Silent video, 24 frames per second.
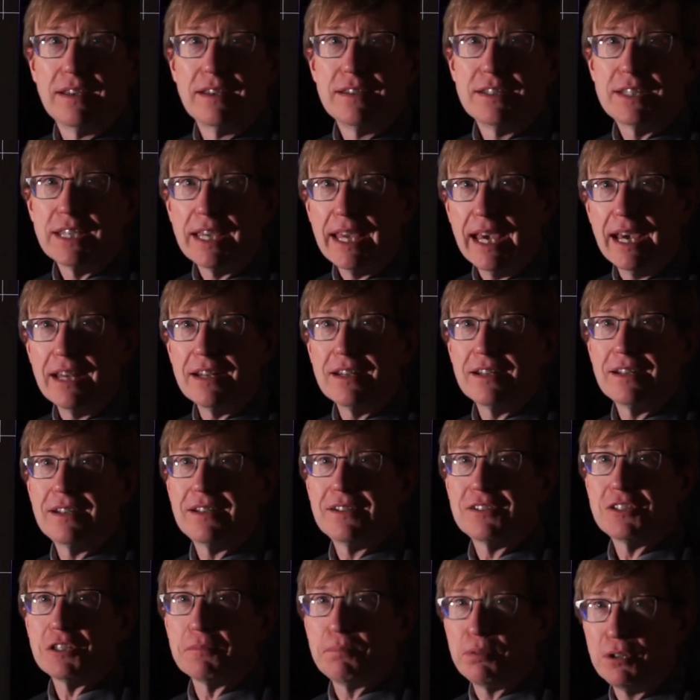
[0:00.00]
to get
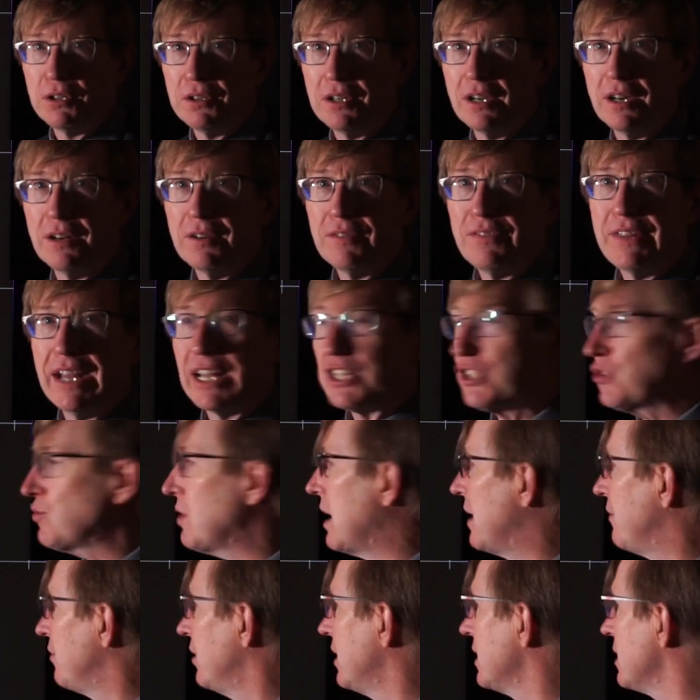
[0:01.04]
to Pluto. That's
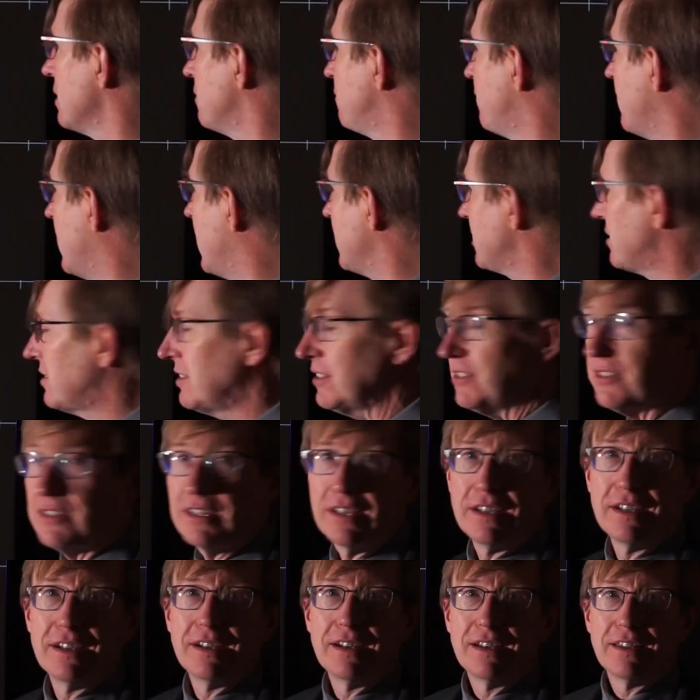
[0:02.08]
traveling the fastest
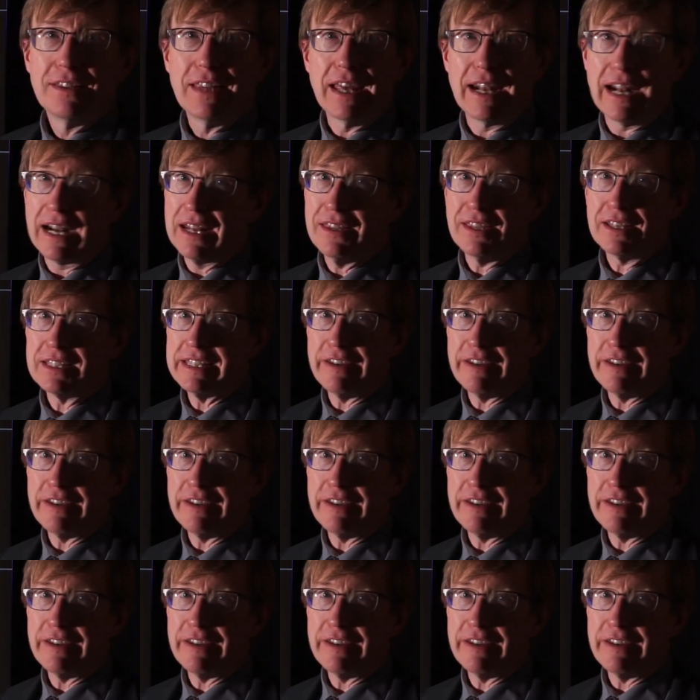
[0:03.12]
that anything's